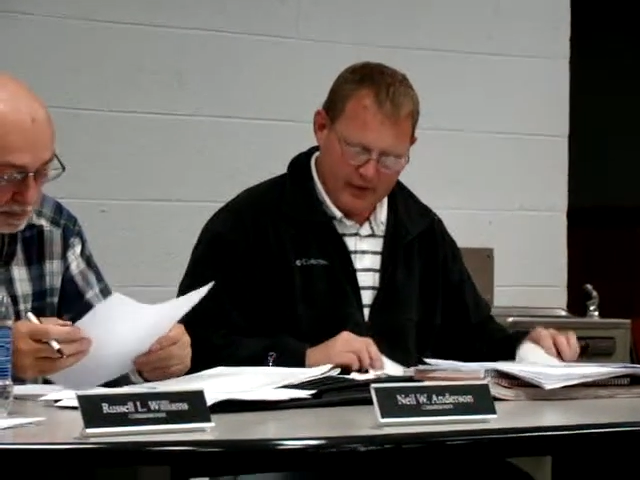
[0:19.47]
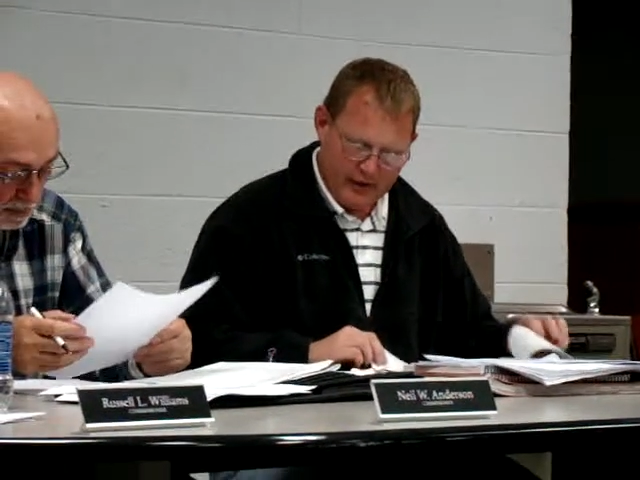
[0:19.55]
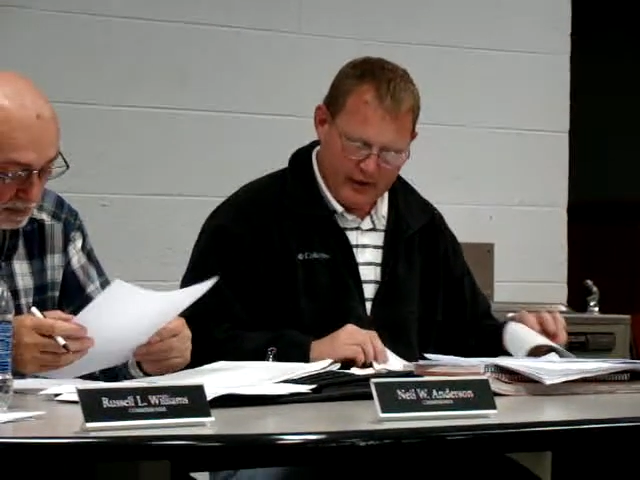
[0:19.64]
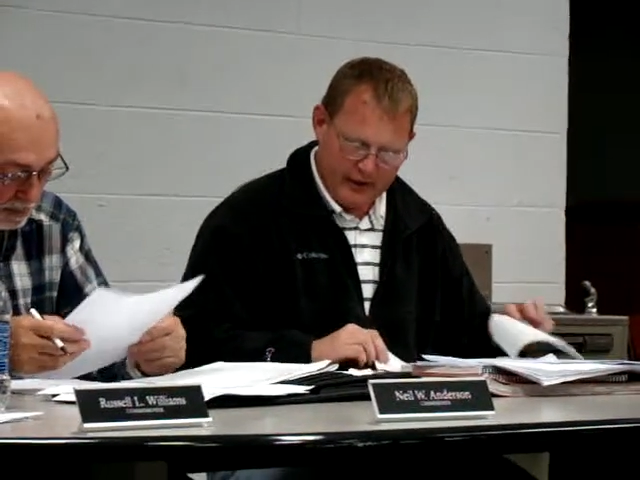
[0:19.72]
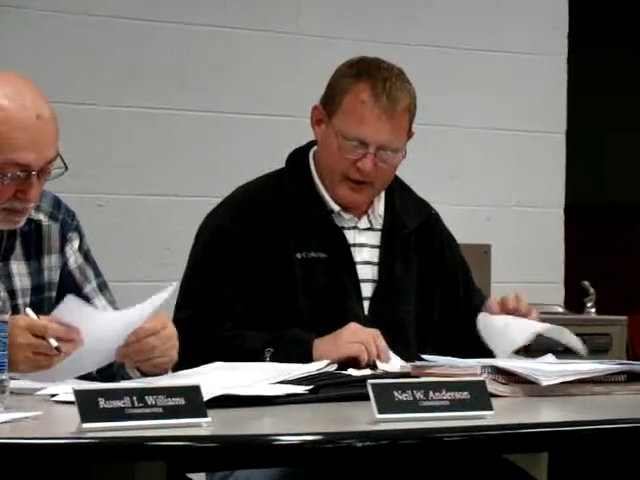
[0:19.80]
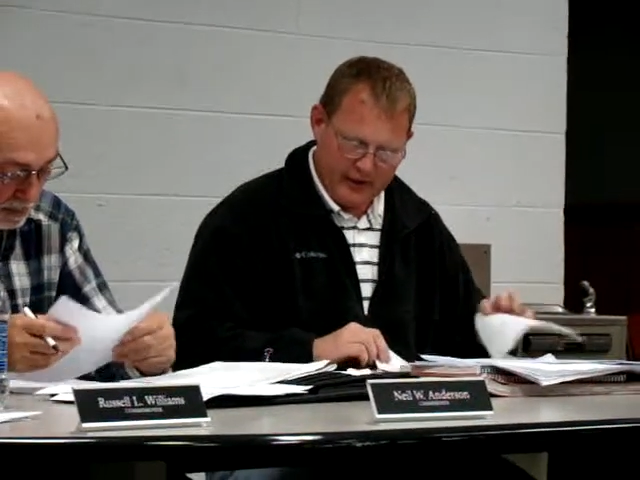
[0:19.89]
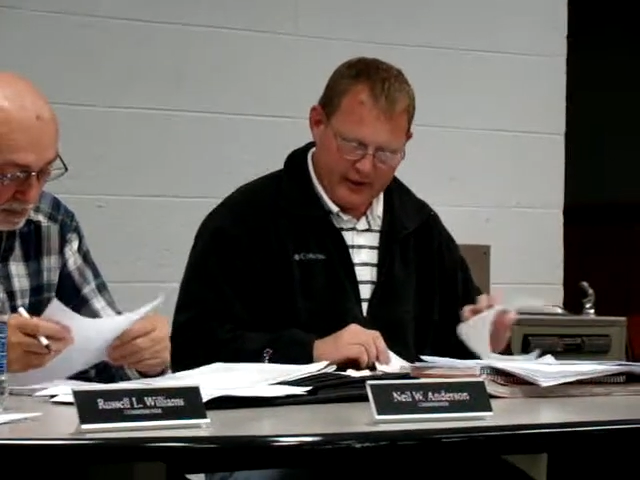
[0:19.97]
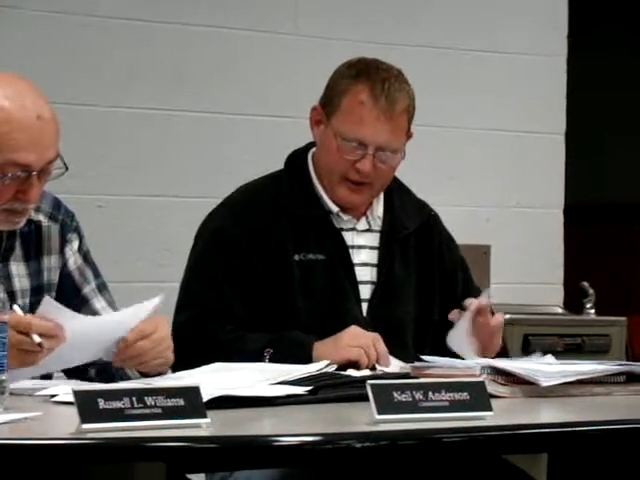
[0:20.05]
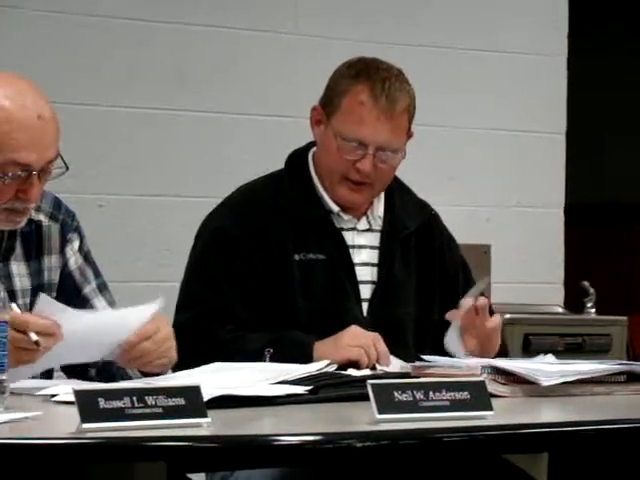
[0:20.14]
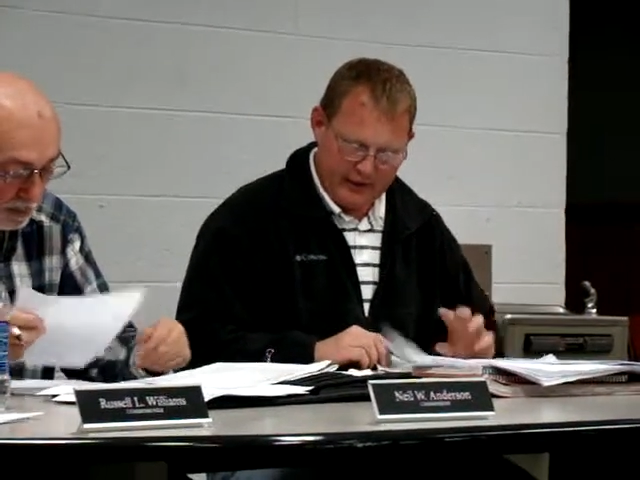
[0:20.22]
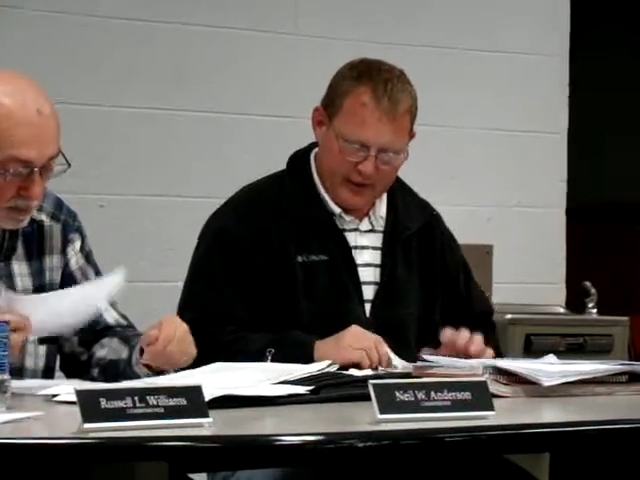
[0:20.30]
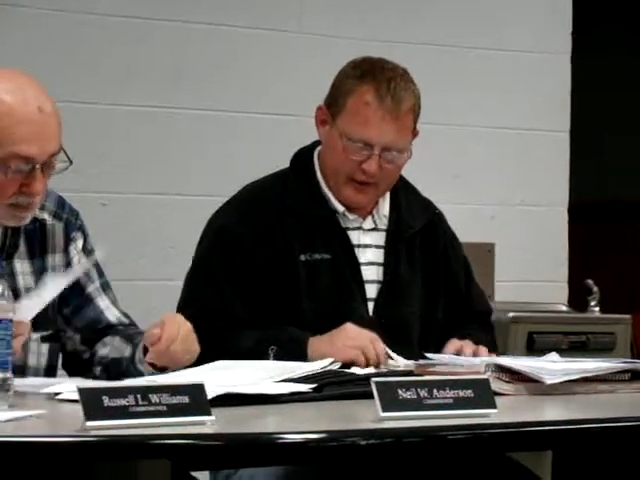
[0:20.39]
Okay. I
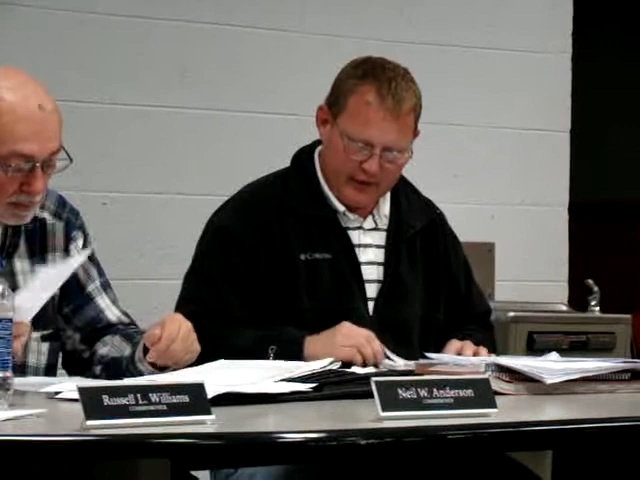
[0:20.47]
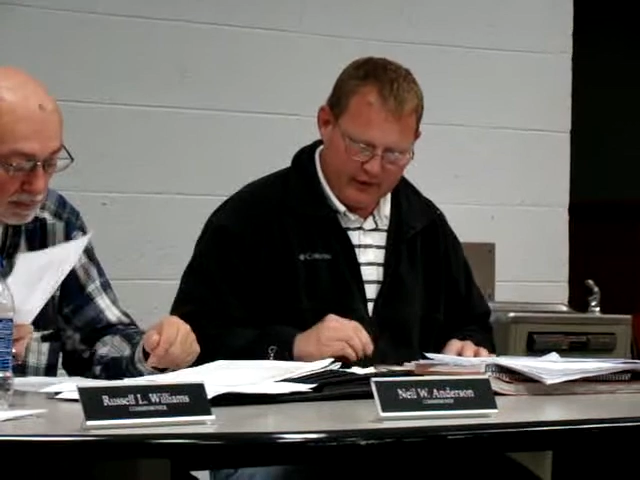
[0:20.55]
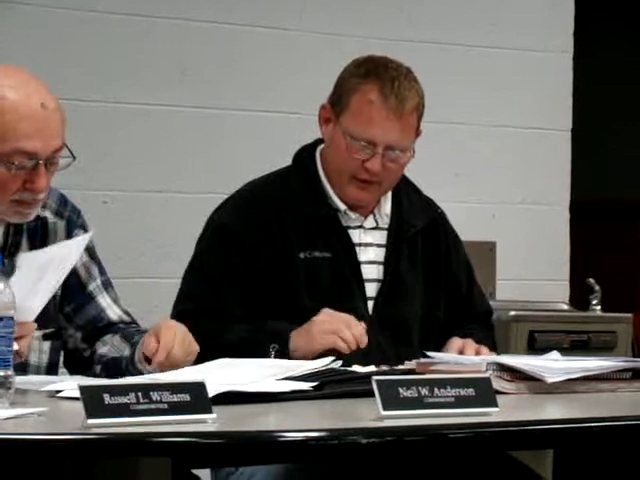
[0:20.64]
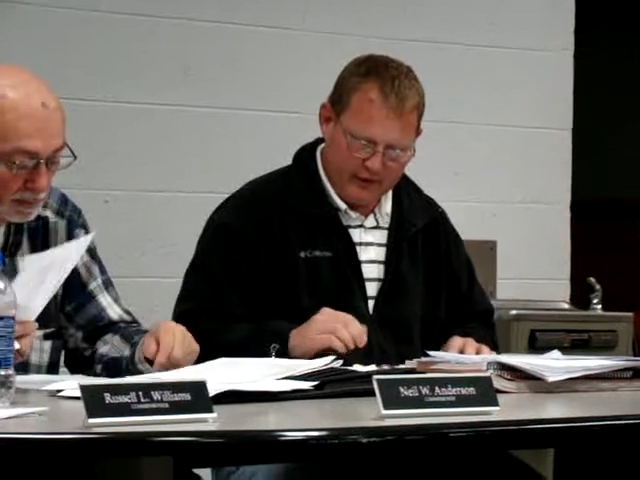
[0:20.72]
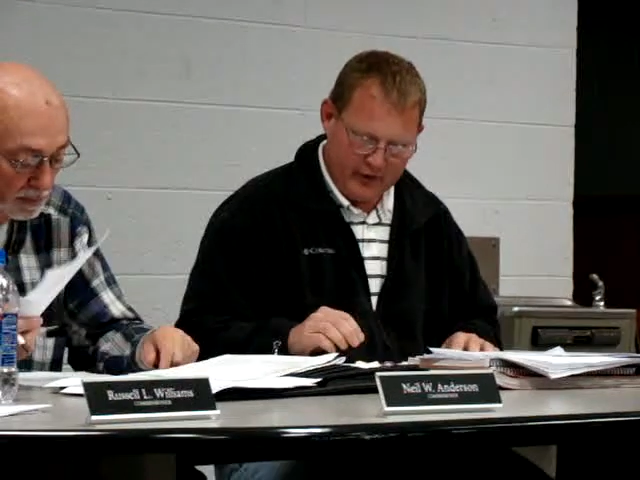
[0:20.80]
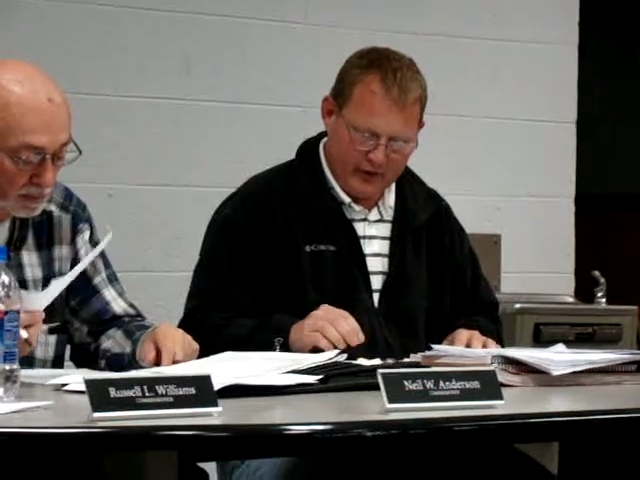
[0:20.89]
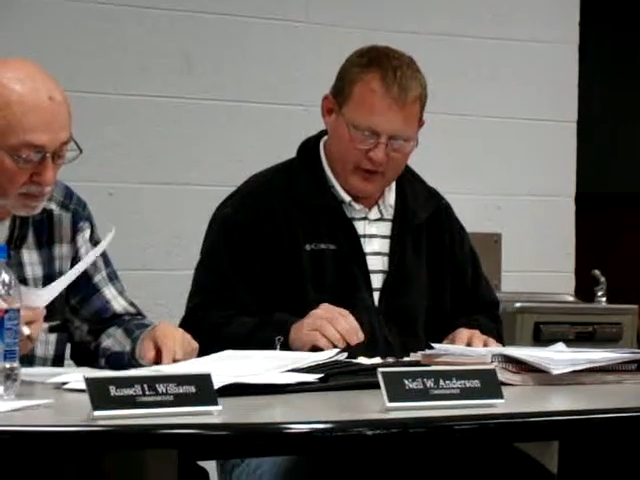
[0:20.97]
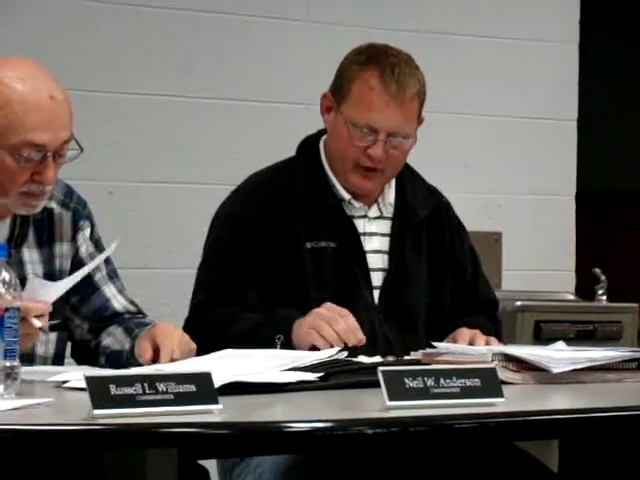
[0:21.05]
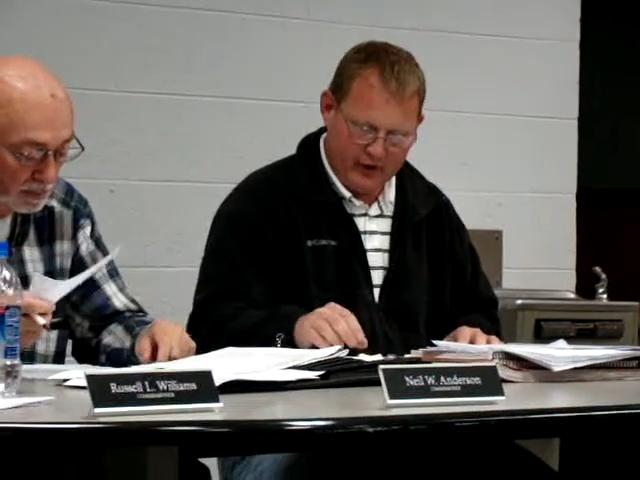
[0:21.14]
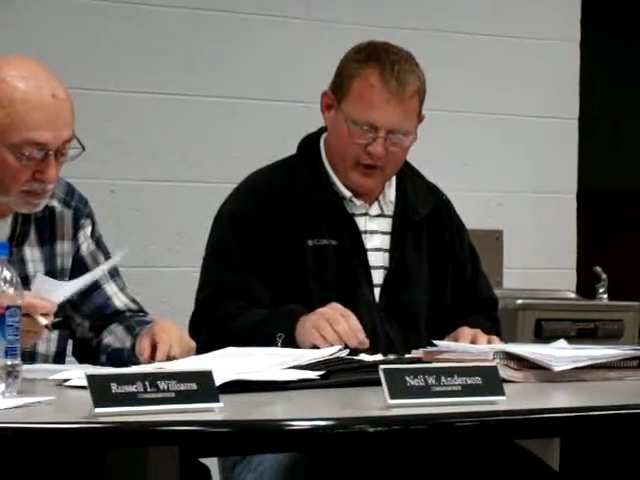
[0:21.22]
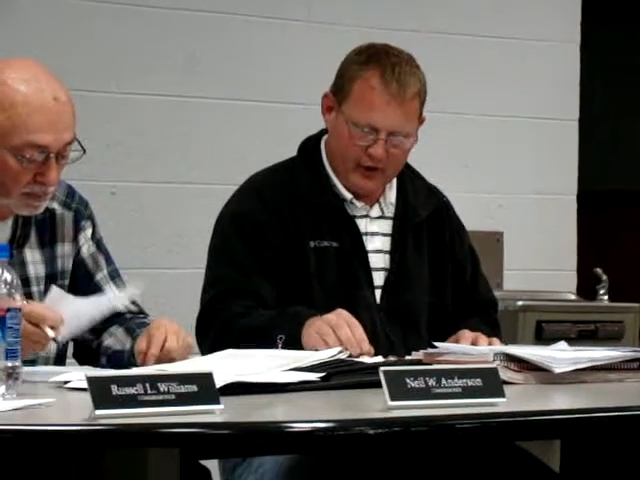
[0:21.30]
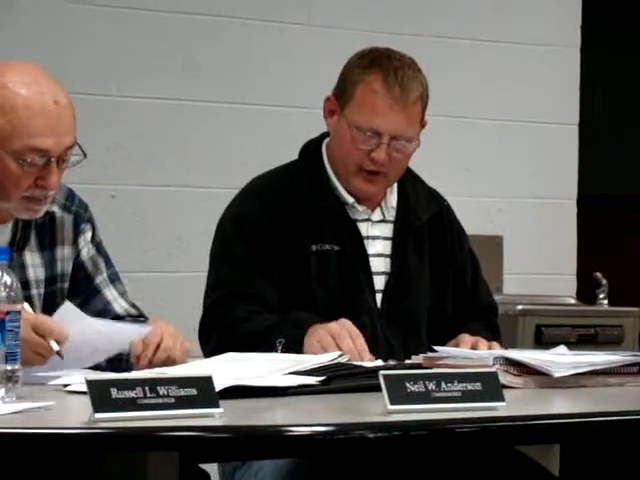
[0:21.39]
did have either
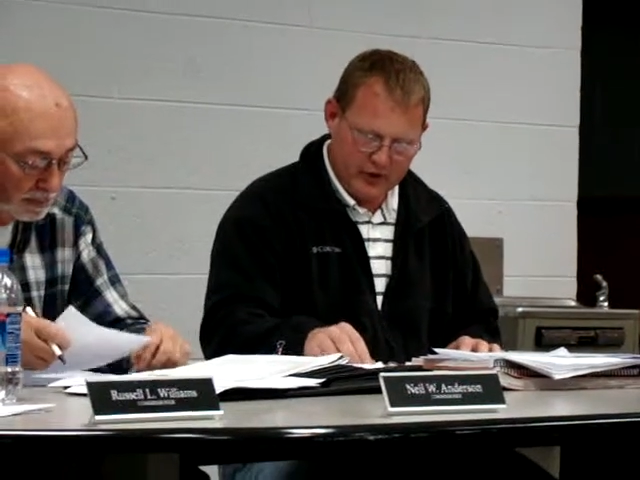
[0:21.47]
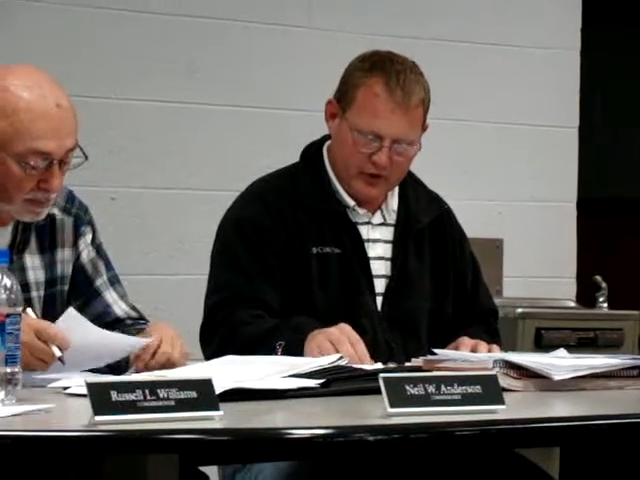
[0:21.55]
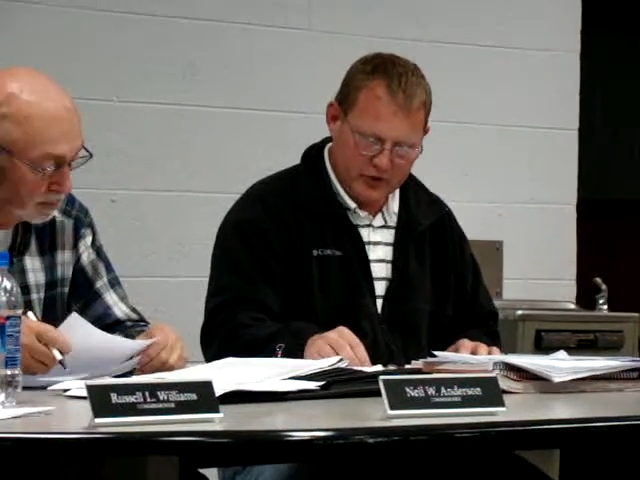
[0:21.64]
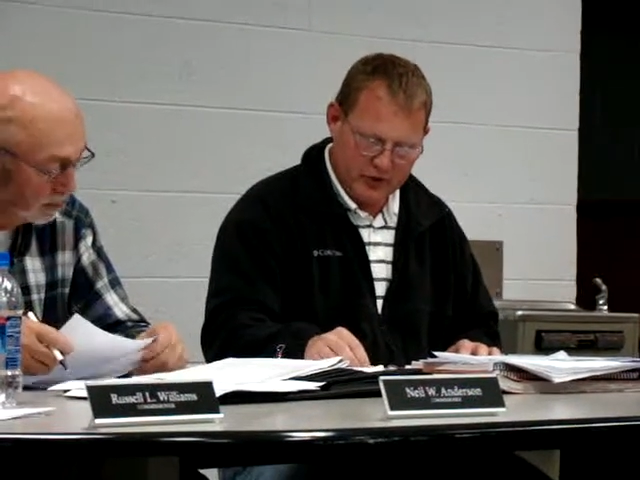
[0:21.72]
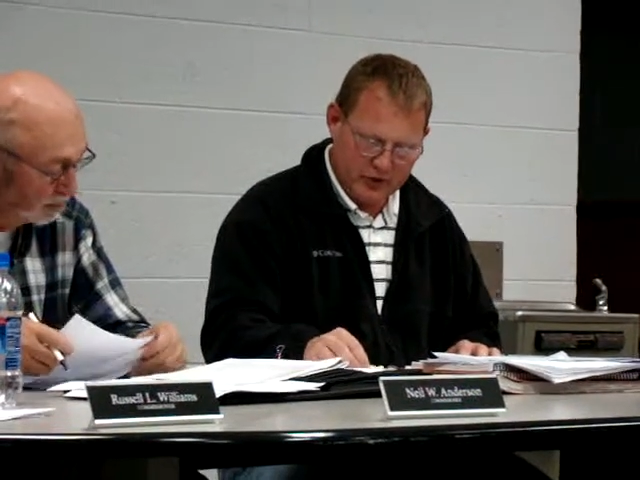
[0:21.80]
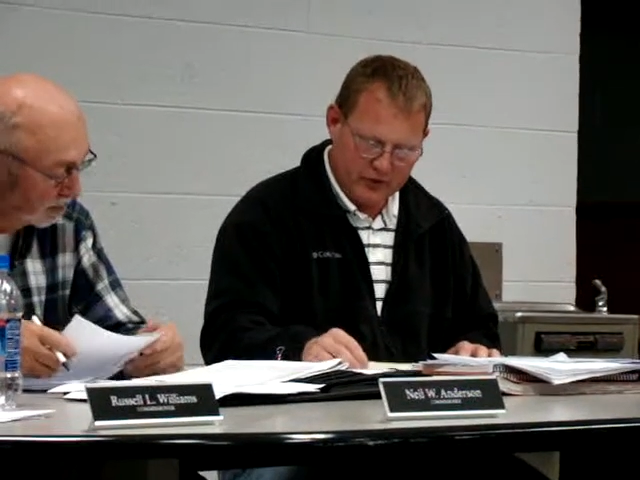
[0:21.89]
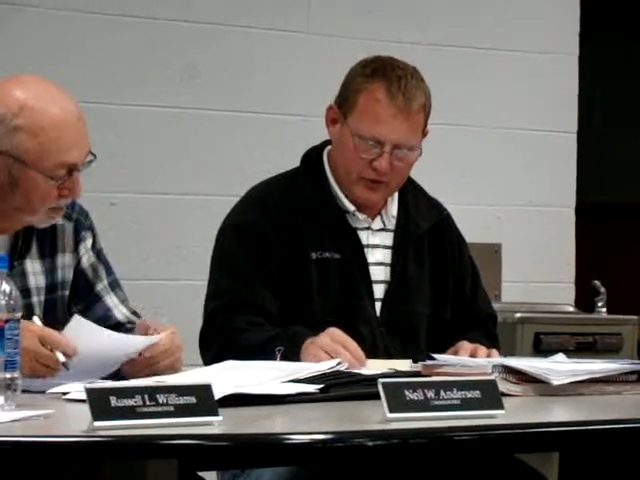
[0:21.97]
calls